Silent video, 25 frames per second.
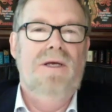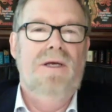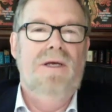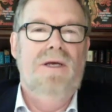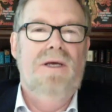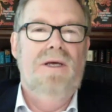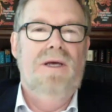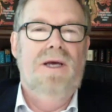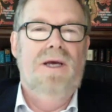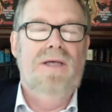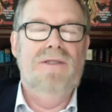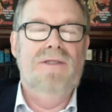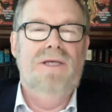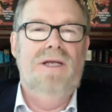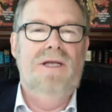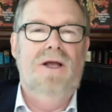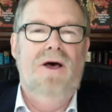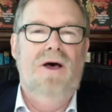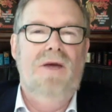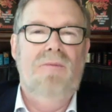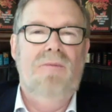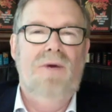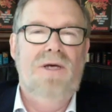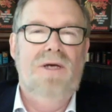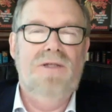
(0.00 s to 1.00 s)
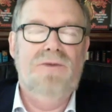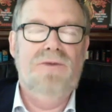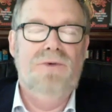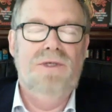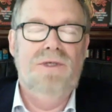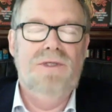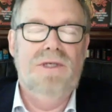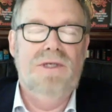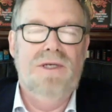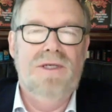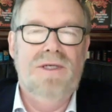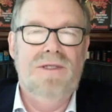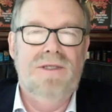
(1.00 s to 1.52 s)
As Elon Musk
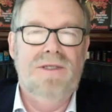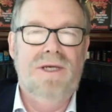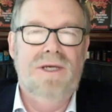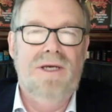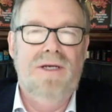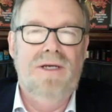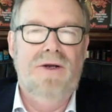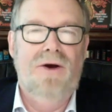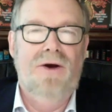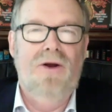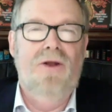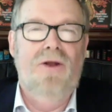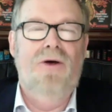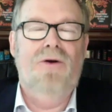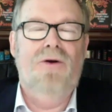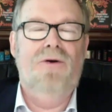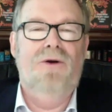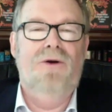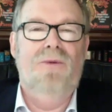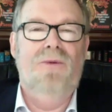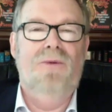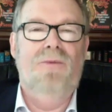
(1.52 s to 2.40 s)
recently said, our long-term